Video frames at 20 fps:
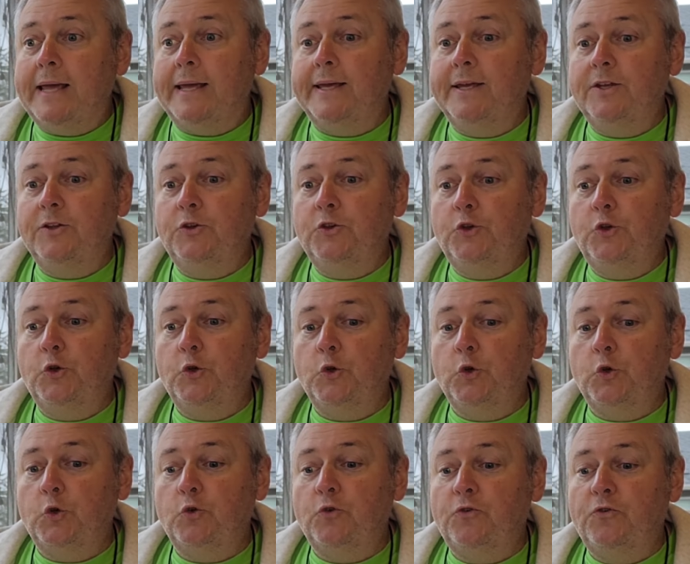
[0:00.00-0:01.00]
is
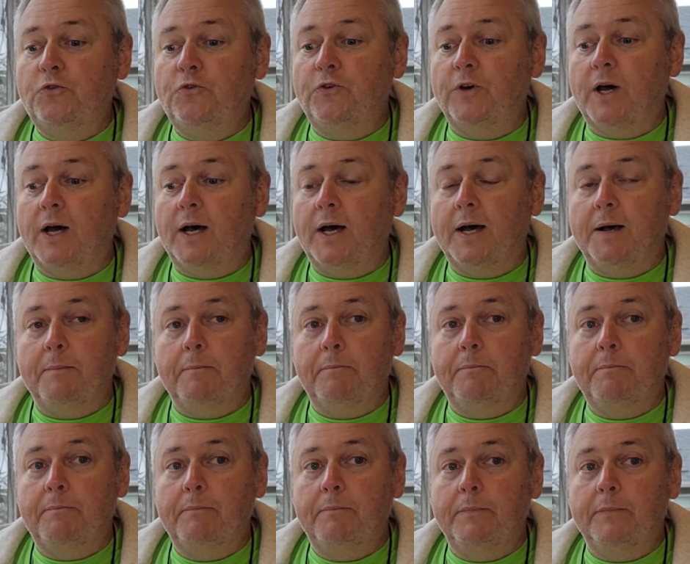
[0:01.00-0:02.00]
to
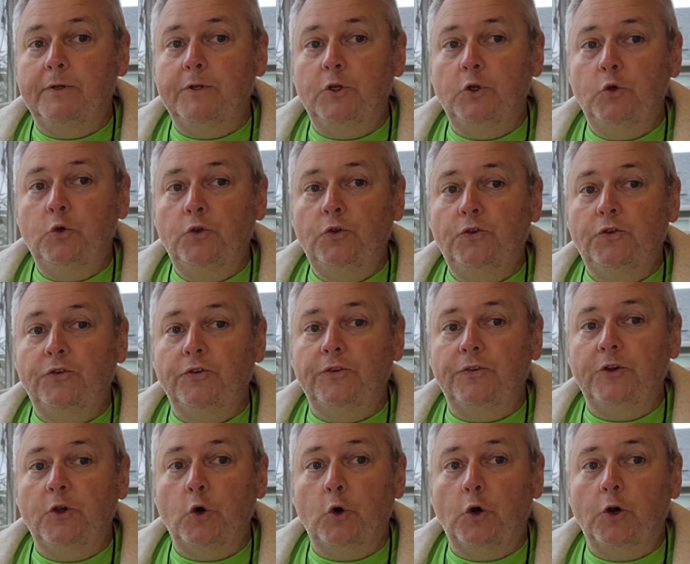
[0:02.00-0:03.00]
use
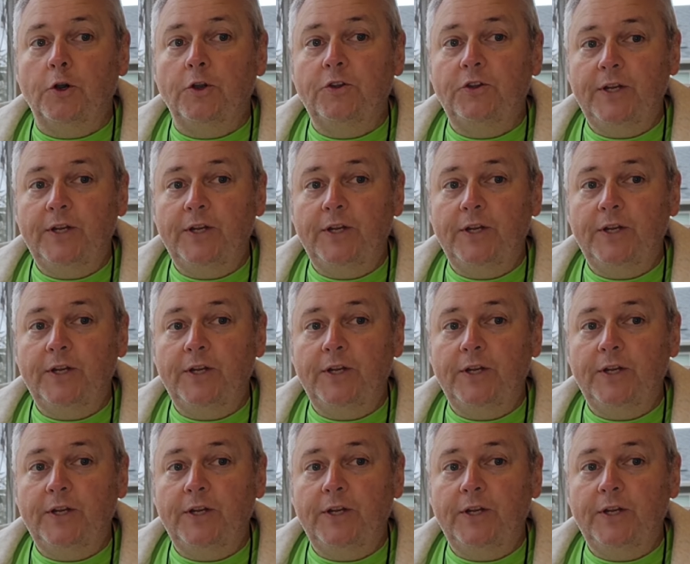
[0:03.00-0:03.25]
your